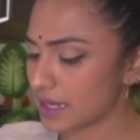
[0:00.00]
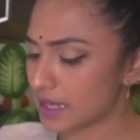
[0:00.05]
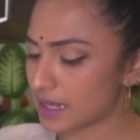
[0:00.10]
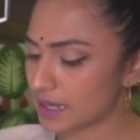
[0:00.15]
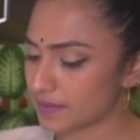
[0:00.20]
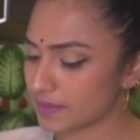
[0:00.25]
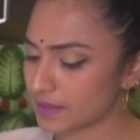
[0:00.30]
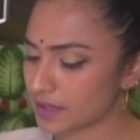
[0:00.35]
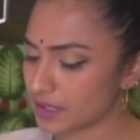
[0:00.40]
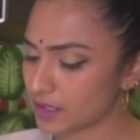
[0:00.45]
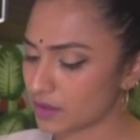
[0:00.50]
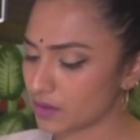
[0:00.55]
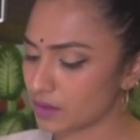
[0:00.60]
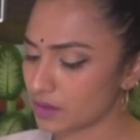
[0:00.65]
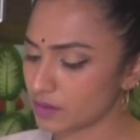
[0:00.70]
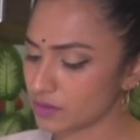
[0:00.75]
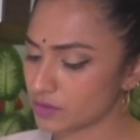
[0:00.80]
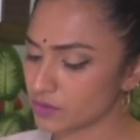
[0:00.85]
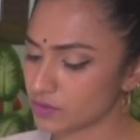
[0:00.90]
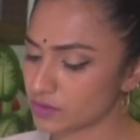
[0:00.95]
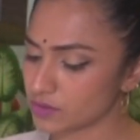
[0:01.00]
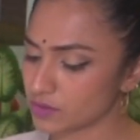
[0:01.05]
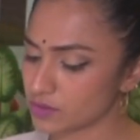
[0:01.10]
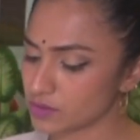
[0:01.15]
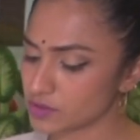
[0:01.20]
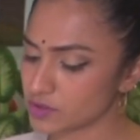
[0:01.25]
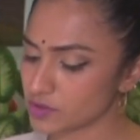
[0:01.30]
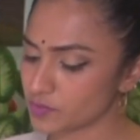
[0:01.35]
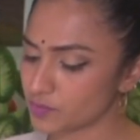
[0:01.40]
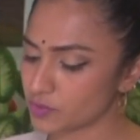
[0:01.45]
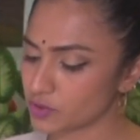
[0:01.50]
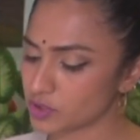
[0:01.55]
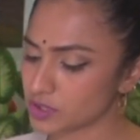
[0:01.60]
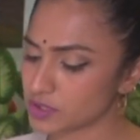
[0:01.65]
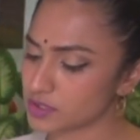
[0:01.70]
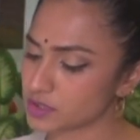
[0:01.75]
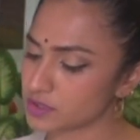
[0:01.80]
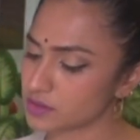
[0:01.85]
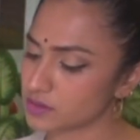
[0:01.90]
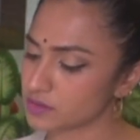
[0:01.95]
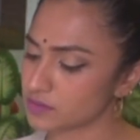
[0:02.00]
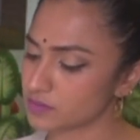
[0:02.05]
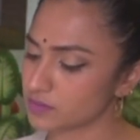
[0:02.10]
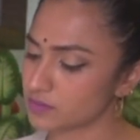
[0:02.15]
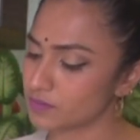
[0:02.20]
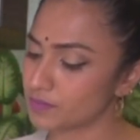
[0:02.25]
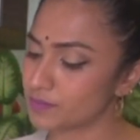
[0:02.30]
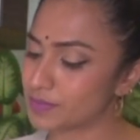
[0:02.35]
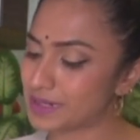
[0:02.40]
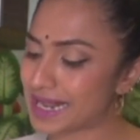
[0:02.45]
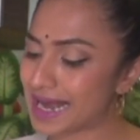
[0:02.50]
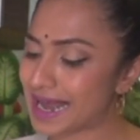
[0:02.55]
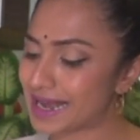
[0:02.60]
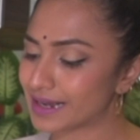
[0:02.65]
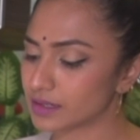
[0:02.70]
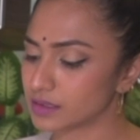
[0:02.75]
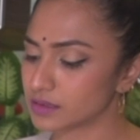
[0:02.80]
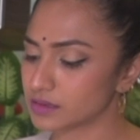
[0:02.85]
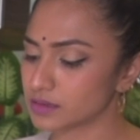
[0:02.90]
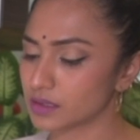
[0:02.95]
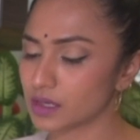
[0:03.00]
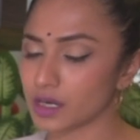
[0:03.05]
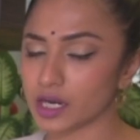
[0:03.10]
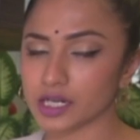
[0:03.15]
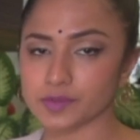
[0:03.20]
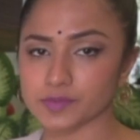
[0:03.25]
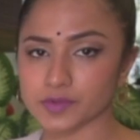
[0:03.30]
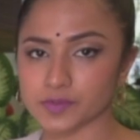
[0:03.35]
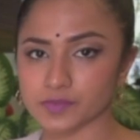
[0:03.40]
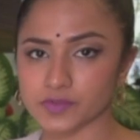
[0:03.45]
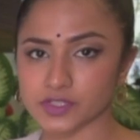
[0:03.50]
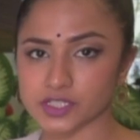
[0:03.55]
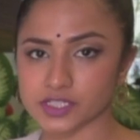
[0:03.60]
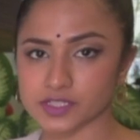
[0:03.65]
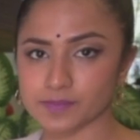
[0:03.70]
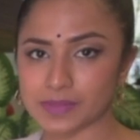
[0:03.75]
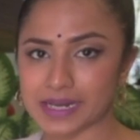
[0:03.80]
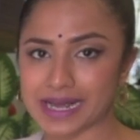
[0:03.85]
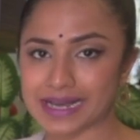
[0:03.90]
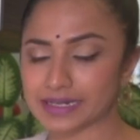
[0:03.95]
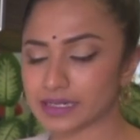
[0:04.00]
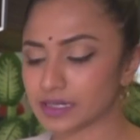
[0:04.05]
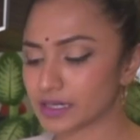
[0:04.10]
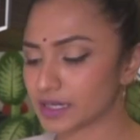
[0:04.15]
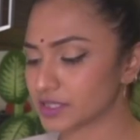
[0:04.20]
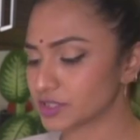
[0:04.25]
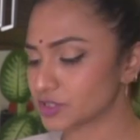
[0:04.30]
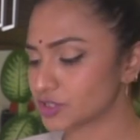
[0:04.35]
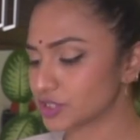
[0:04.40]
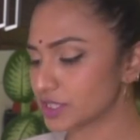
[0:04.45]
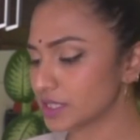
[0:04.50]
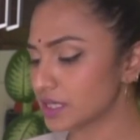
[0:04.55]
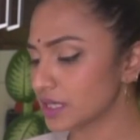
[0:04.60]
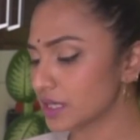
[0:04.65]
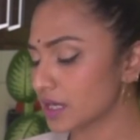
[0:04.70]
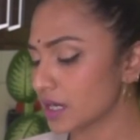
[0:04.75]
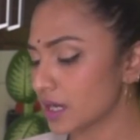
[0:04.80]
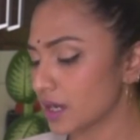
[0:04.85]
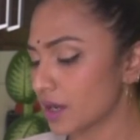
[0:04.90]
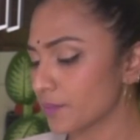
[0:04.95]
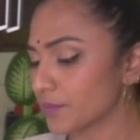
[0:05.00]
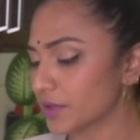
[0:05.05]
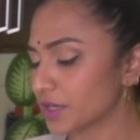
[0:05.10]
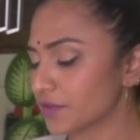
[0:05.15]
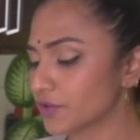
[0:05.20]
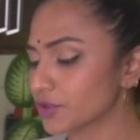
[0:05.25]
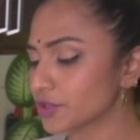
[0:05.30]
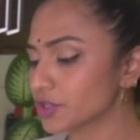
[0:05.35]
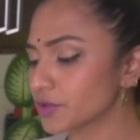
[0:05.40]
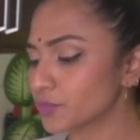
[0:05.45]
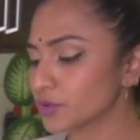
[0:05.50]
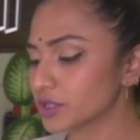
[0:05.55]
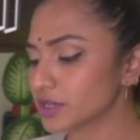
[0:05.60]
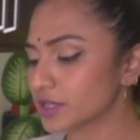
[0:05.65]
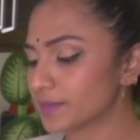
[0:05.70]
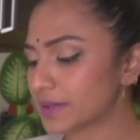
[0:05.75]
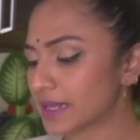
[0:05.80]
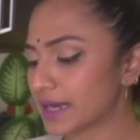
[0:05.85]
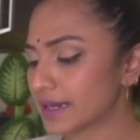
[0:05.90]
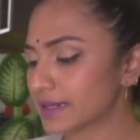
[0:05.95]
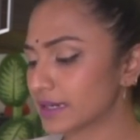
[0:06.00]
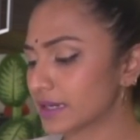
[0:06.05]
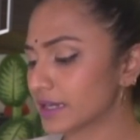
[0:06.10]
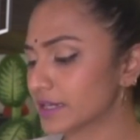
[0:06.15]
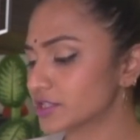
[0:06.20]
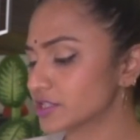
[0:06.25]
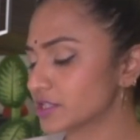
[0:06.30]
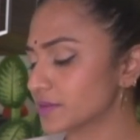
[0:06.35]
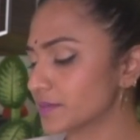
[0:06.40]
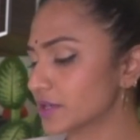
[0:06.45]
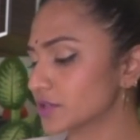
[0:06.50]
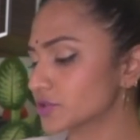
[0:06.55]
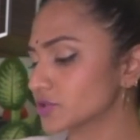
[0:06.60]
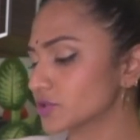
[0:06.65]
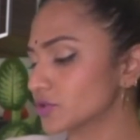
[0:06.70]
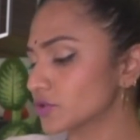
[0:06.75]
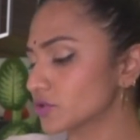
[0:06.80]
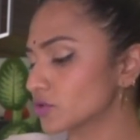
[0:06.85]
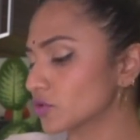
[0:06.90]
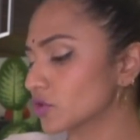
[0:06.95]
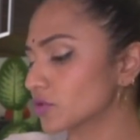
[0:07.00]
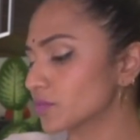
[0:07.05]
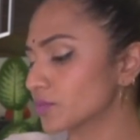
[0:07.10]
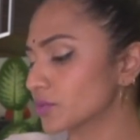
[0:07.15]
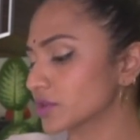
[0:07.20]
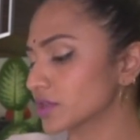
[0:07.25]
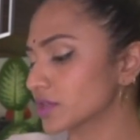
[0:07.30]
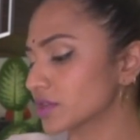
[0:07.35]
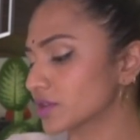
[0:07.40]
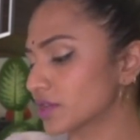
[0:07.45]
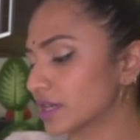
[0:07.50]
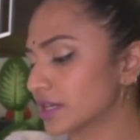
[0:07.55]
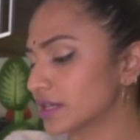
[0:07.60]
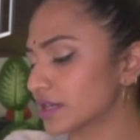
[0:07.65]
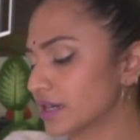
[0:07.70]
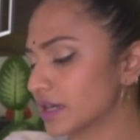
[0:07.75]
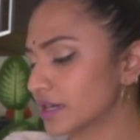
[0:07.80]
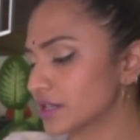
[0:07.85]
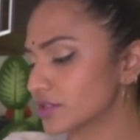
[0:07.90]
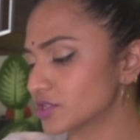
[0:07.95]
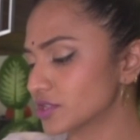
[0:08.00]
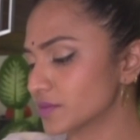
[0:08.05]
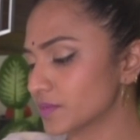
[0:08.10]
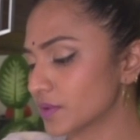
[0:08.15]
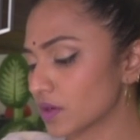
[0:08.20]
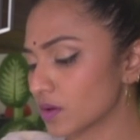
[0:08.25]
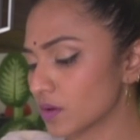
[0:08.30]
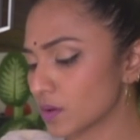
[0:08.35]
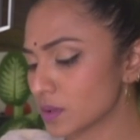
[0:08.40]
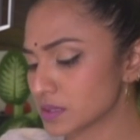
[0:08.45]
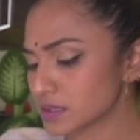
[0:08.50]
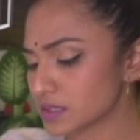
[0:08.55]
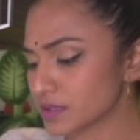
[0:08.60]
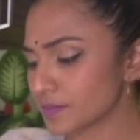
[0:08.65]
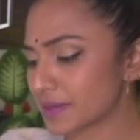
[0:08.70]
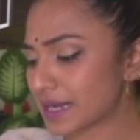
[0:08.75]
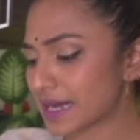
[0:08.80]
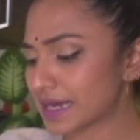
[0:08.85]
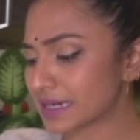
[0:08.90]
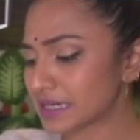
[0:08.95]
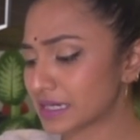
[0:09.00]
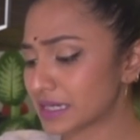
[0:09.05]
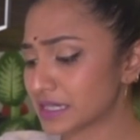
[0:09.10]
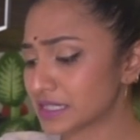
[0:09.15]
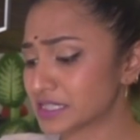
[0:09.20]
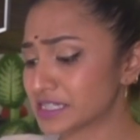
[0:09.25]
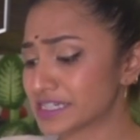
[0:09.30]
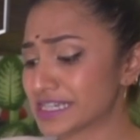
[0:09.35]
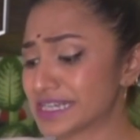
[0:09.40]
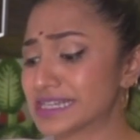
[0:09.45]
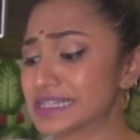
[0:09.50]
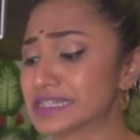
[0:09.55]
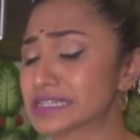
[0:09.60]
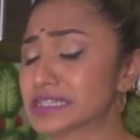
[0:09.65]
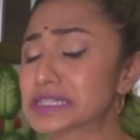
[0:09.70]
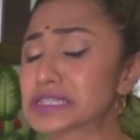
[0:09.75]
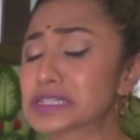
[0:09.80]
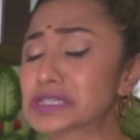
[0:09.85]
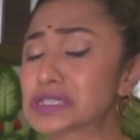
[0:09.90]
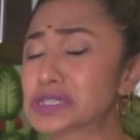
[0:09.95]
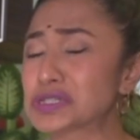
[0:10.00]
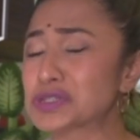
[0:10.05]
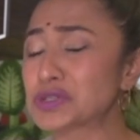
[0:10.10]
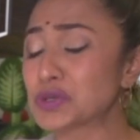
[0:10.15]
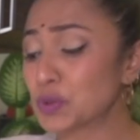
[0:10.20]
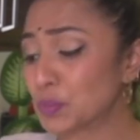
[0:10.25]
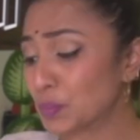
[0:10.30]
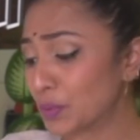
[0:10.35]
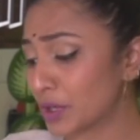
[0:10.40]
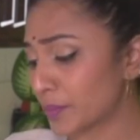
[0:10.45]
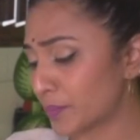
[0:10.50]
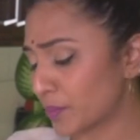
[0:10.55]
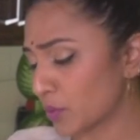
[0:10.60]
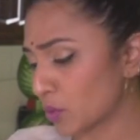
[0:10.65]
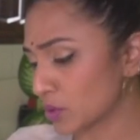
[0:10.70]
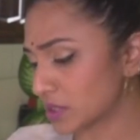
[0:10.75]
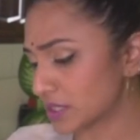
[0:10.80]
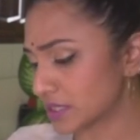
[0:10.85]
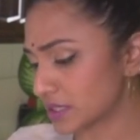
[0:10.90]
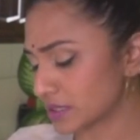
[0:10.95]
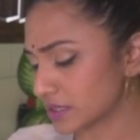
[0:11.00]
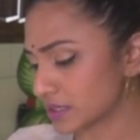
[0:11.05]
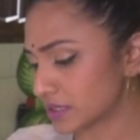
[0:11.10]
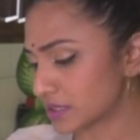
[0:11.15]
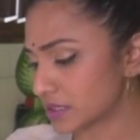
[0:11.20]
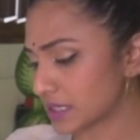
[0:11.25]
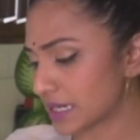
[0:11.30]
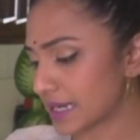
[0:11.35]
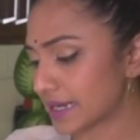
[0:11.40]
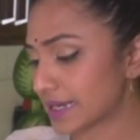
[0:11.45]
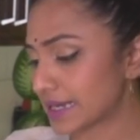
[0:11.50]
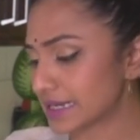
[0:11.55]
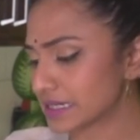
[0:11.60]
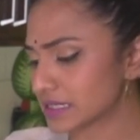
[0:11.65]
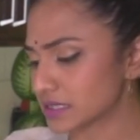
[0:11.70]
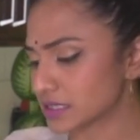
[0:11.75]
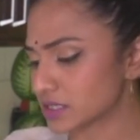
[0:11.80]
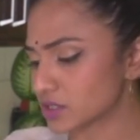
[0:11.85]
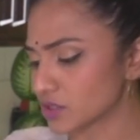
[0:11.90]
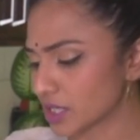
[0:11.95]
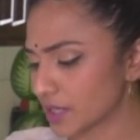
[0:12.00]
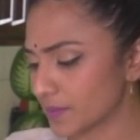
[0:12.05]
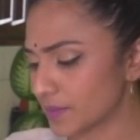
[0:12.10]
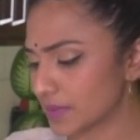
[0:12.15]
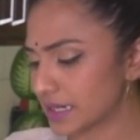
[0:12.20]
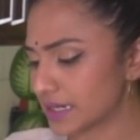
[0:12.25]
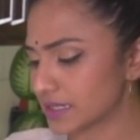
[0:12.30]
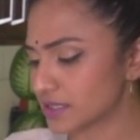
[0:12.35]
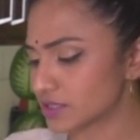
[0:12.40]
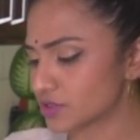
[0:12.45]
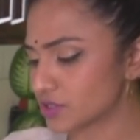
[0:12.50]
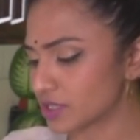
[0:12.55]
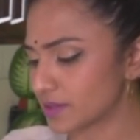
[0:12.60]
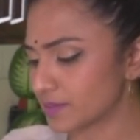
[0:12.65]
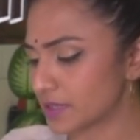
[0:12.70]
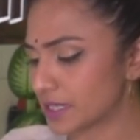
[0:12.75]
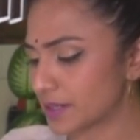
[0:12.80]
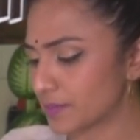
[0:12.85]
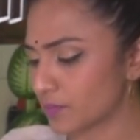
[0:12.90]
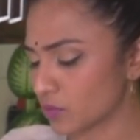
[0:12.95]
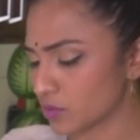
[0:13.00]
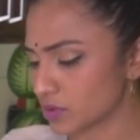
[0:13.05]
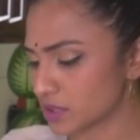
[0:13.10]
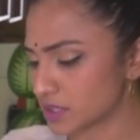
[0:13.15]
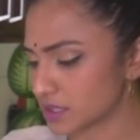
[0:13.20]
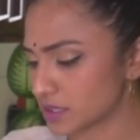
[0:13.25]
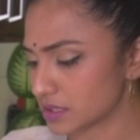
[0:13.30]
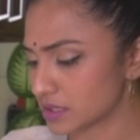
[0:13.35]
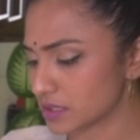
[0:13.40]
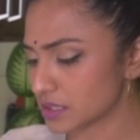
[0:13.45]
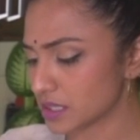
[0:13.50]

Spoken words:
And then you could also put black cardamom, which is black elaichi. But if you're going to put the black elaichi, make sure you don't put the green elaichi, because the black elaichi is super potent, like extremely, extremely potent.